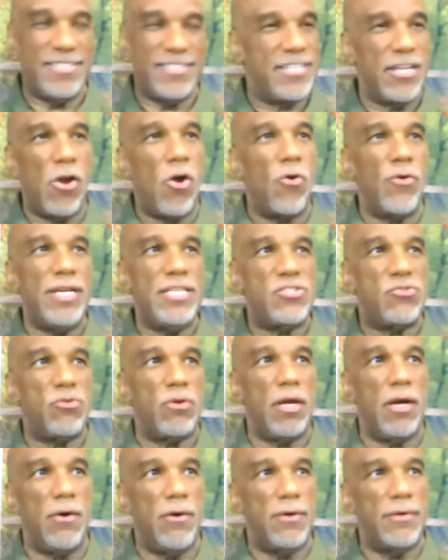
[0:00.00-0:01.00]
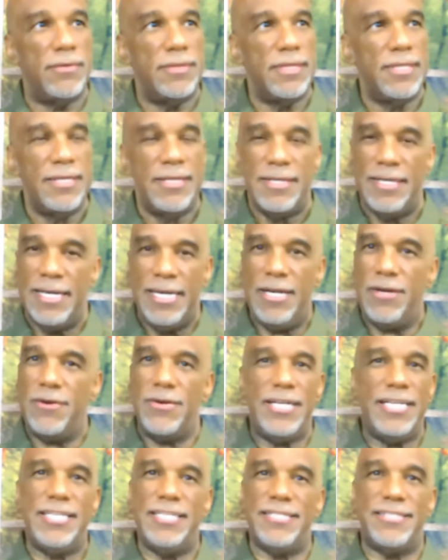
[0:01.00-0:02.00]
He said, oh, Israel, here
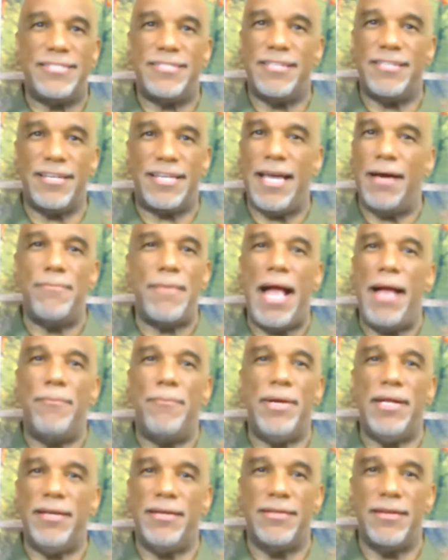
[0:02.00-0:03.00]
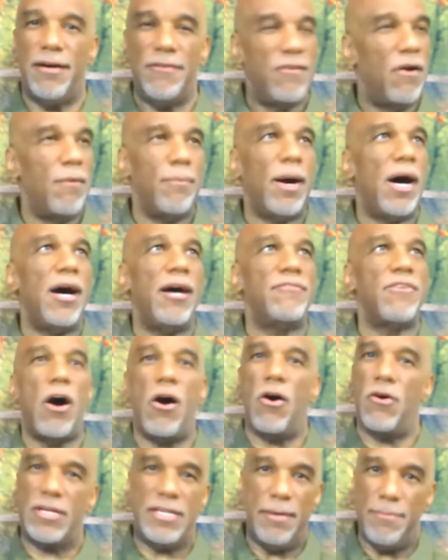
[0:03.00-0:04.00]
is the commandment above
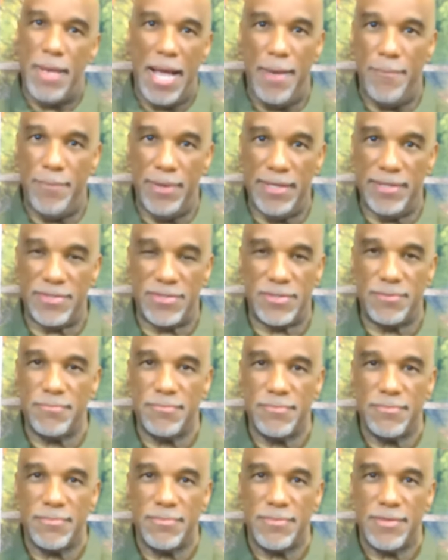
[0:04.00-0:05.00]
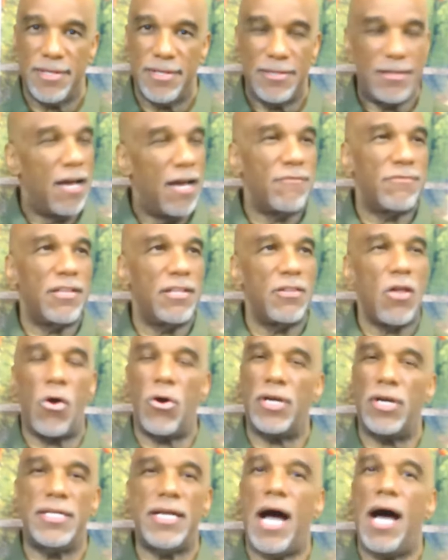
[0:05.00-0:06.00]
all commandments. Love the
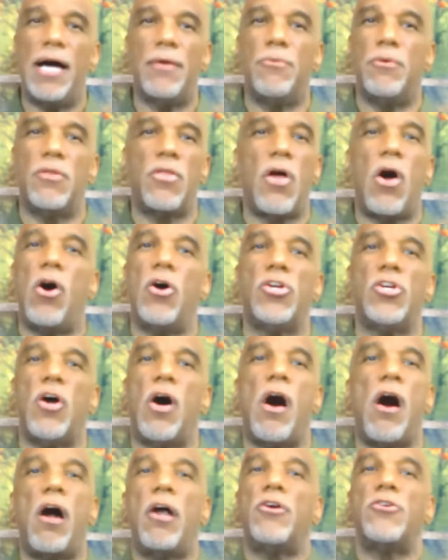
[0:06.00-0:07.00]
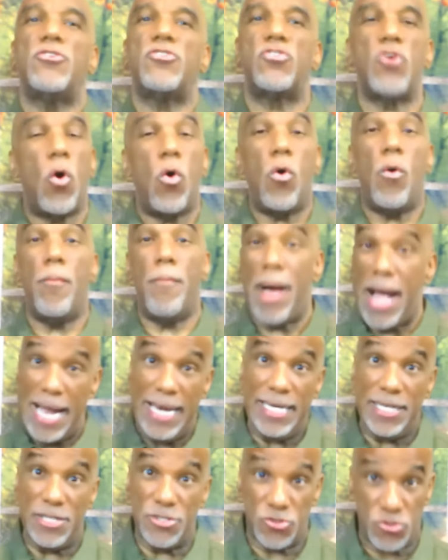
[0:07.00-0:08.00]
Lord God with all your heart, soul,
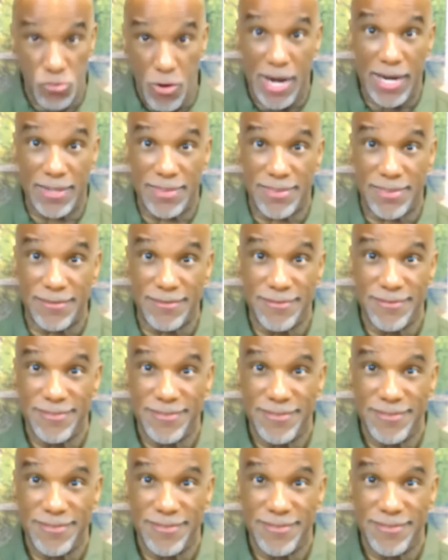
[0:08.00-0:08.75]
mind, and strength.